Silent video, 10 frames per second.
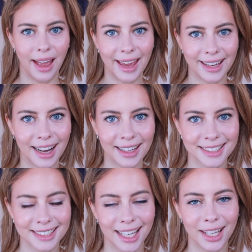Hey
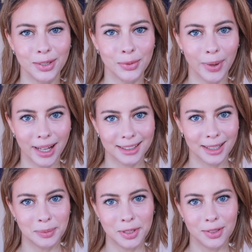guys, and
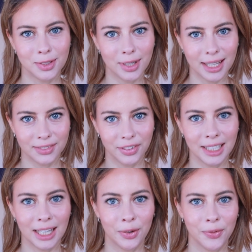welcome to today's
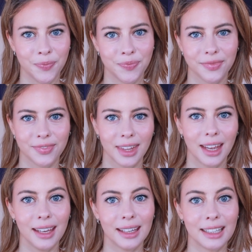video.
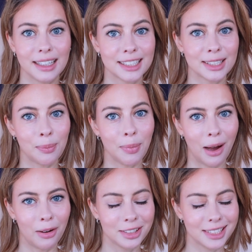It is
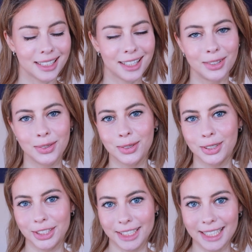about a new
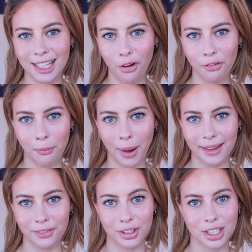concealer of
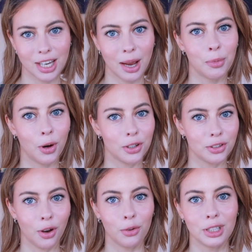mine which I bought
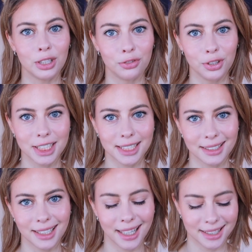only
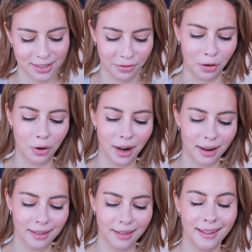recently at
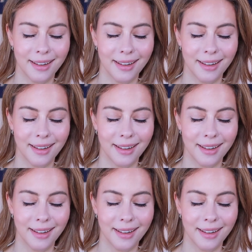Sephora,